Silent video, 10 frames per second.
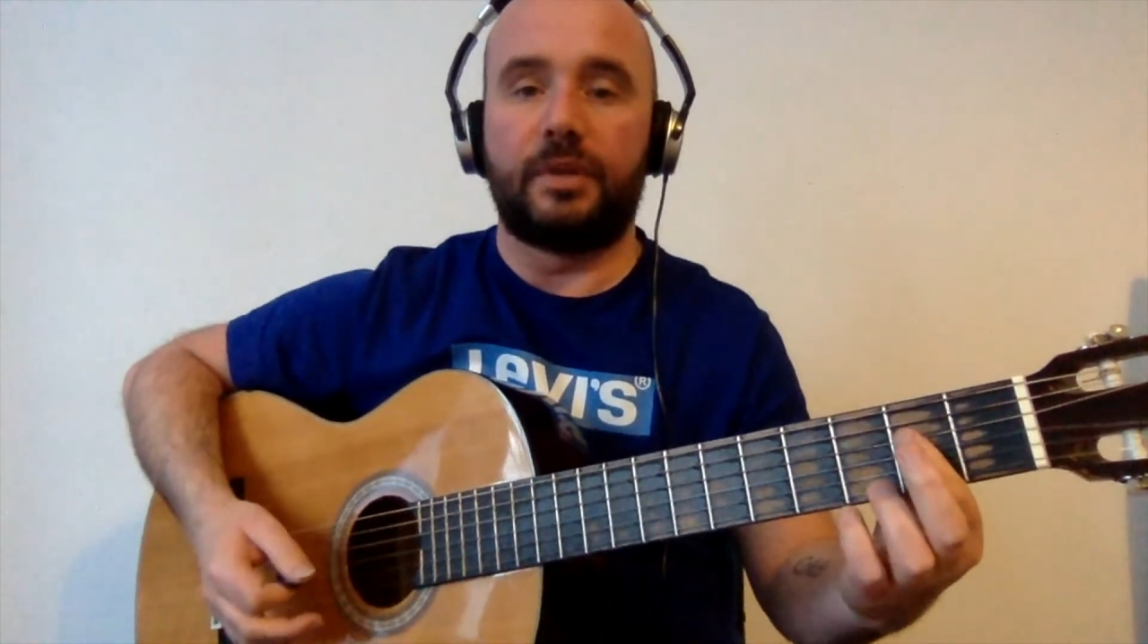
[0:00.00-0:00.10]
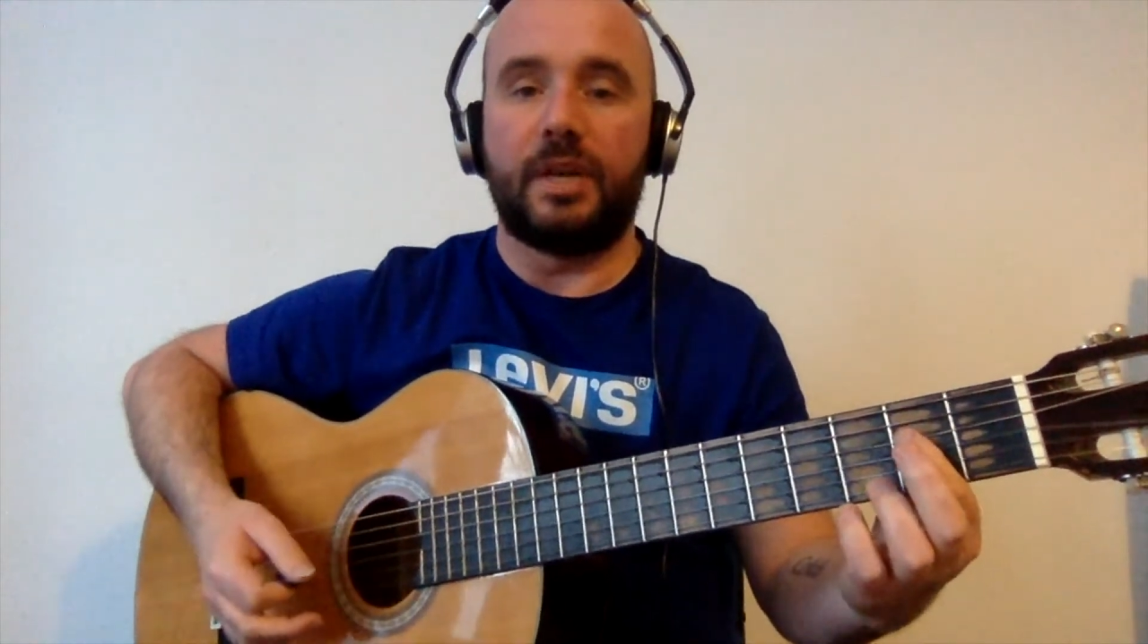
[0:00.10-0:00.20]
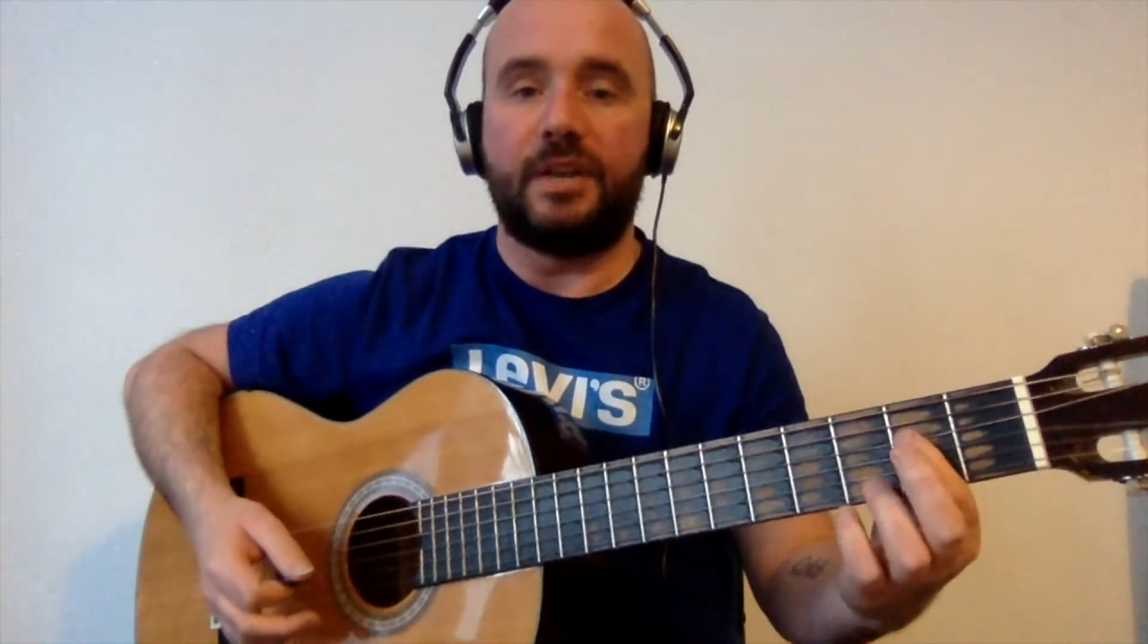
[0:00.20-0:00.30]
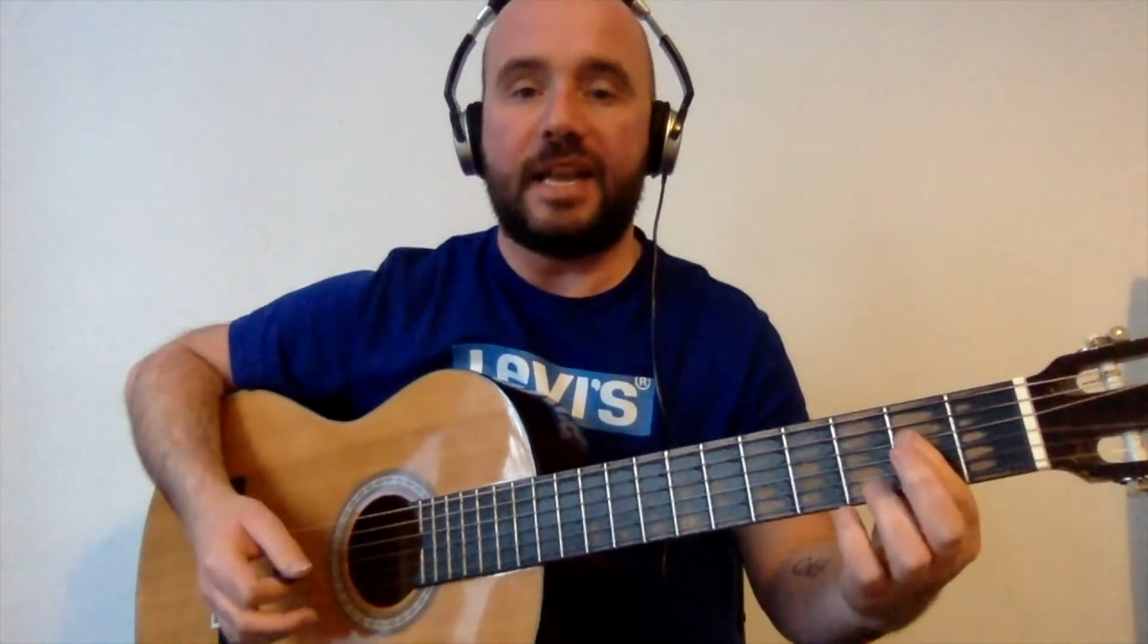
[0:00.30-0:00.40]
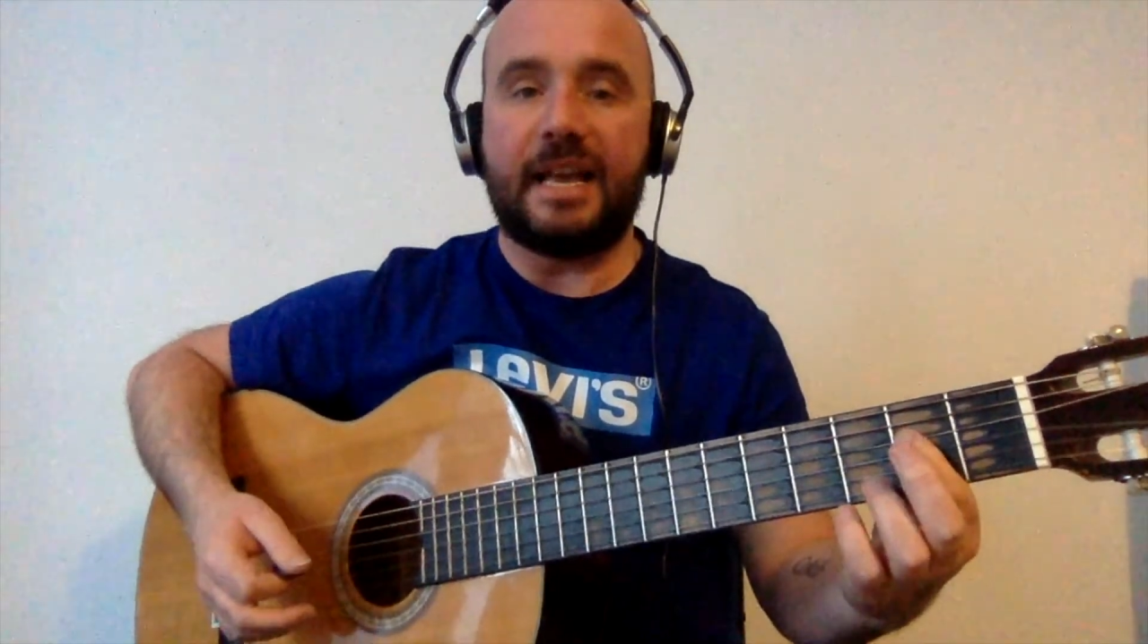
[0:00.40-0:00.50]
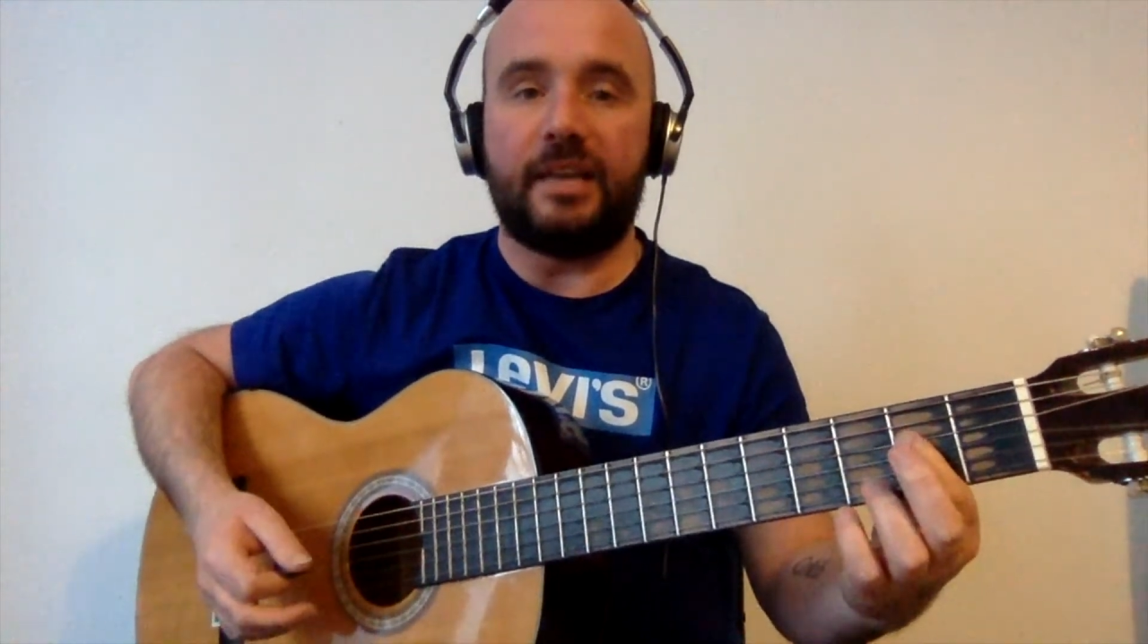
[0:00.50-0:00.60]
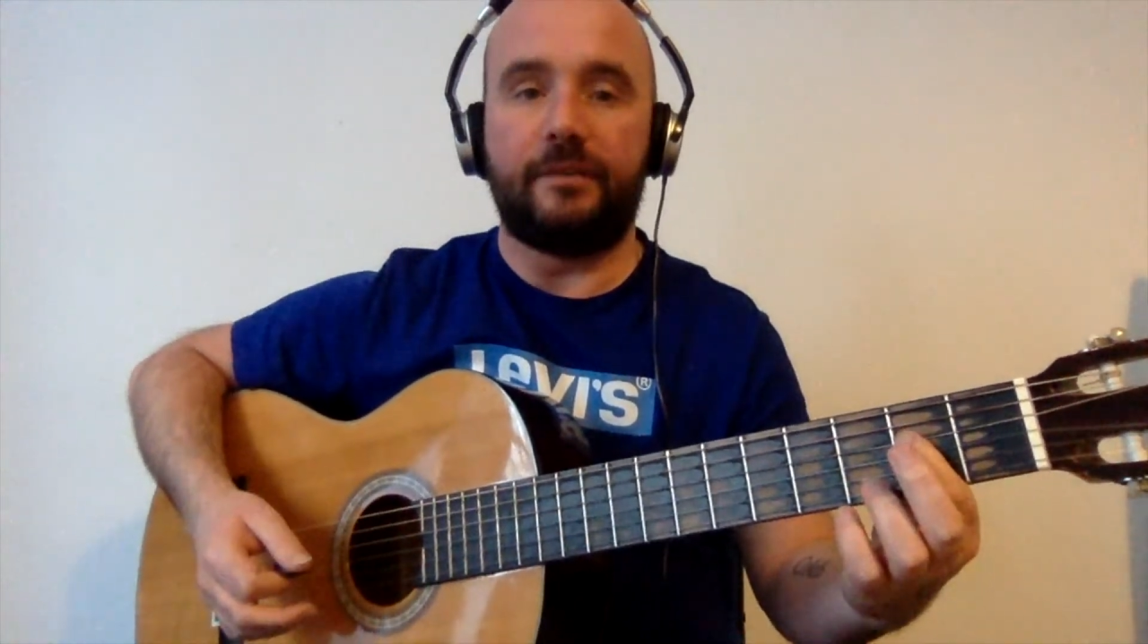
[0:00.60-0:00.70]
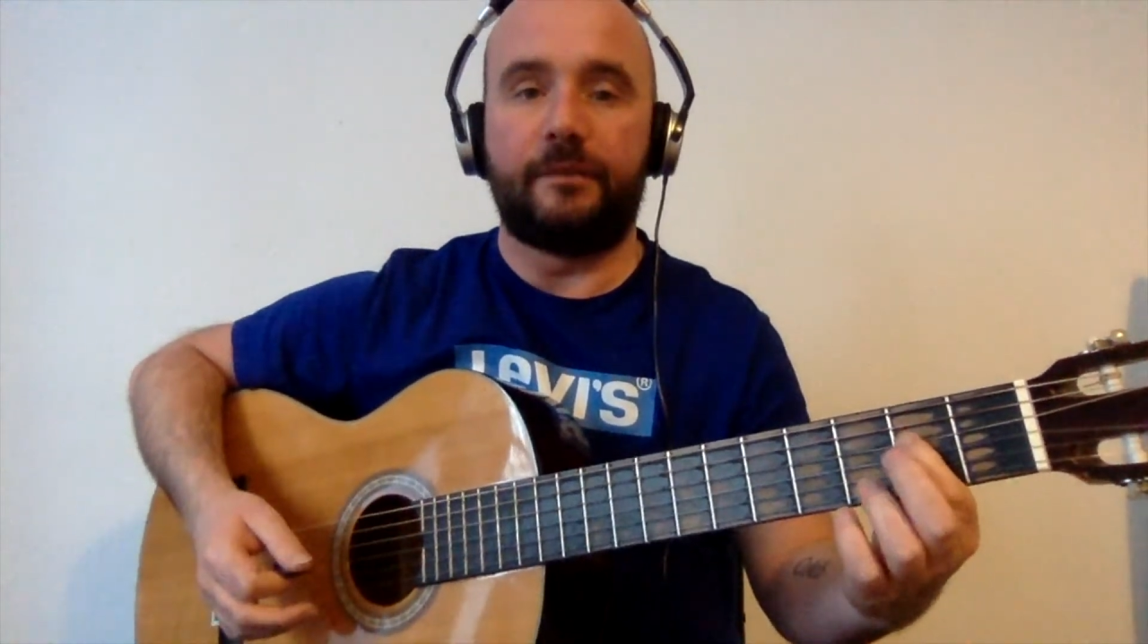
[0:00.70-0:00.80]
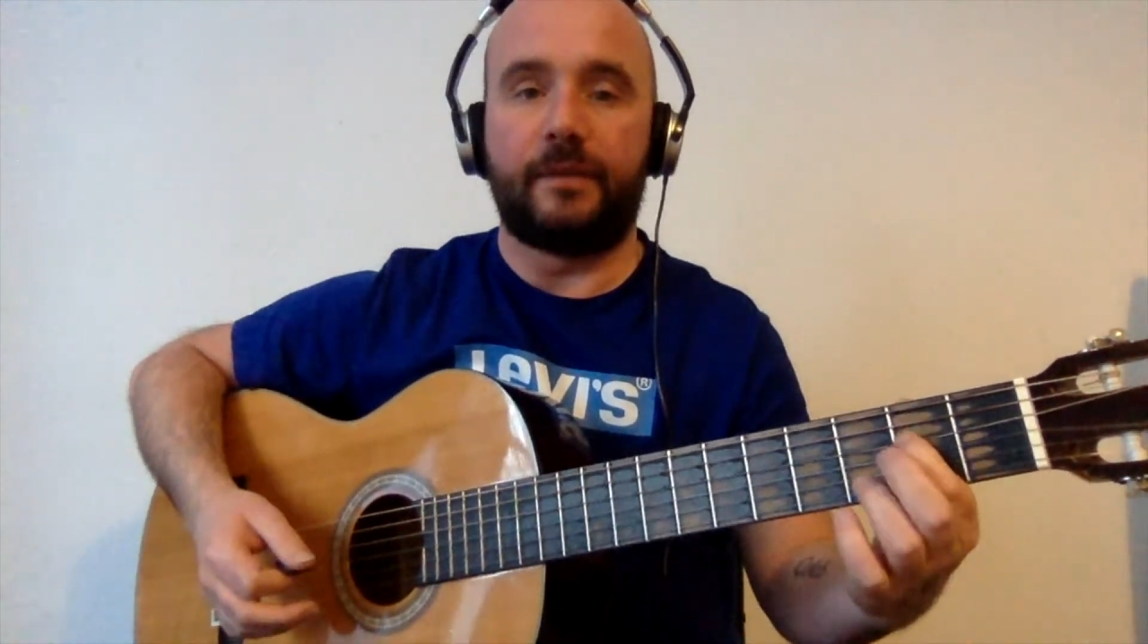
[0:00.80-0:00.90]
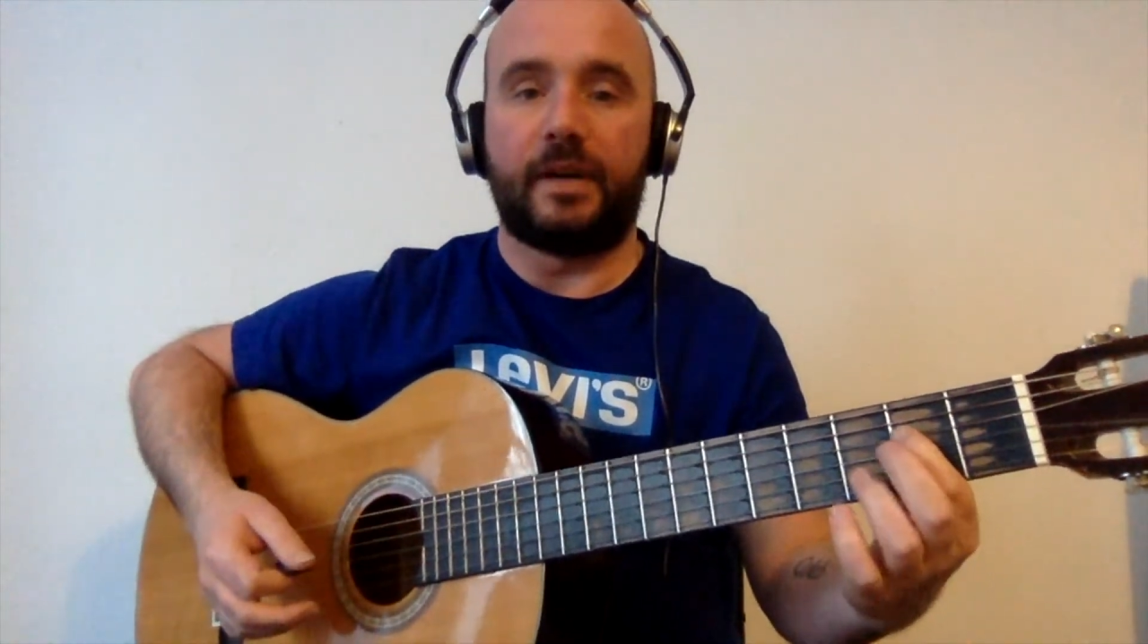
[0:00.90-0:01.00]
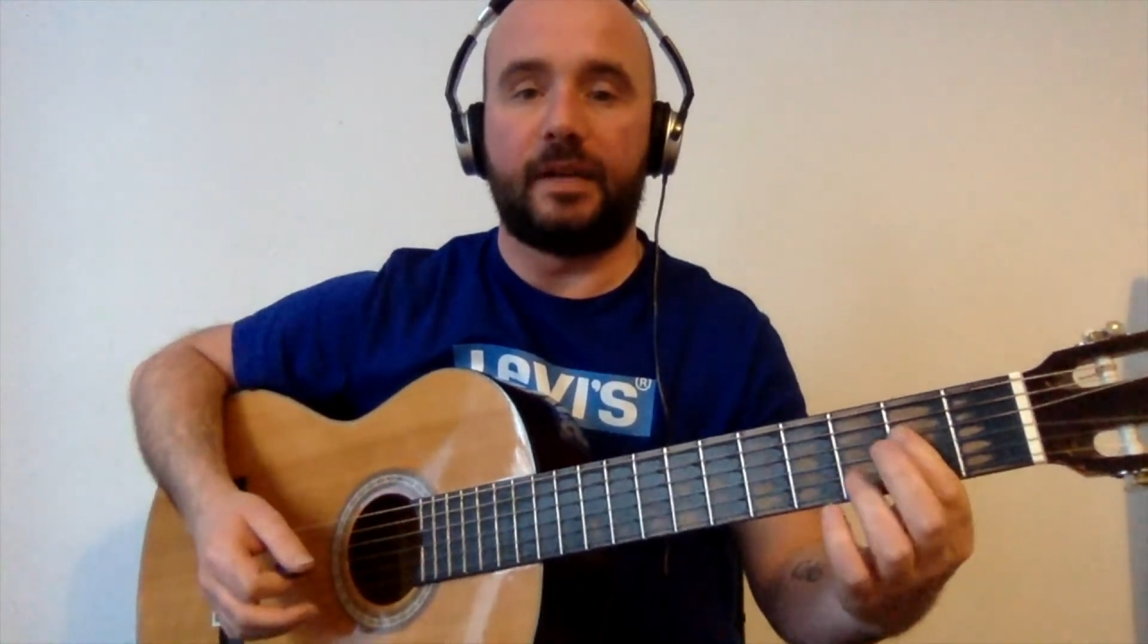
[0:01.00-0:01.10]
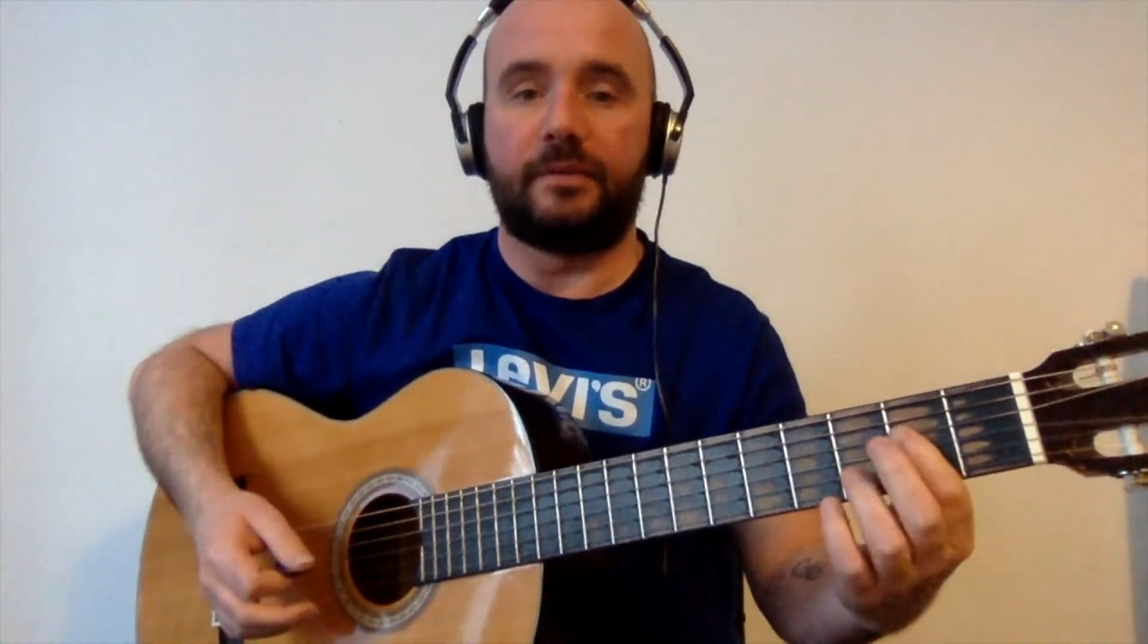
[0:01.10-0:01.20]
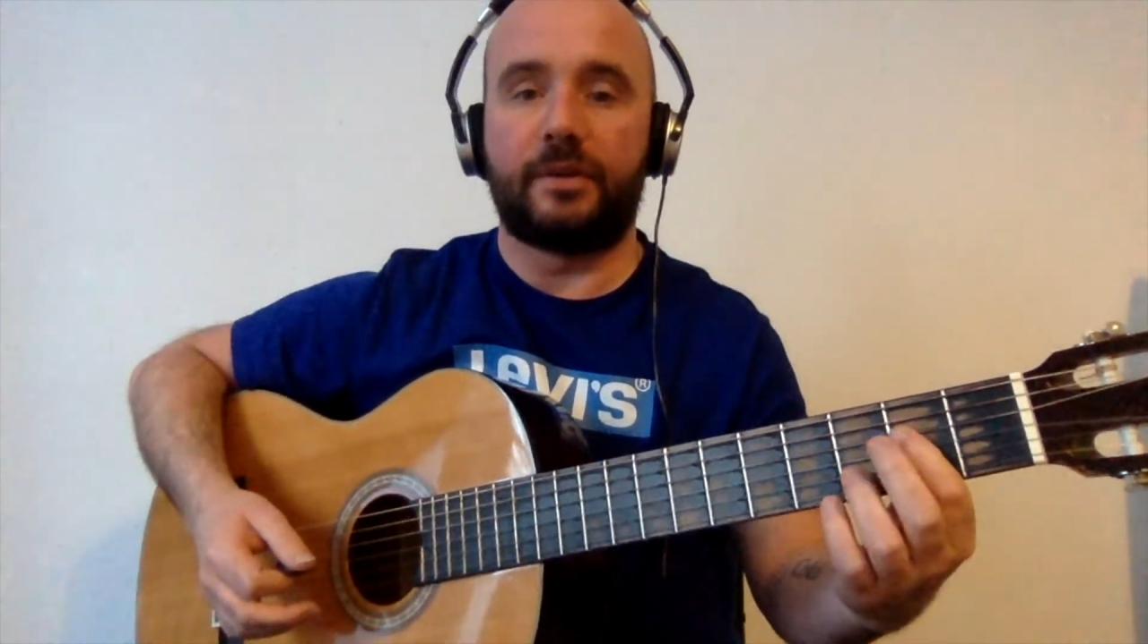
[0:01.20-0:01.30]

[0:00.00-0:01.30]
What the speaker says: an A5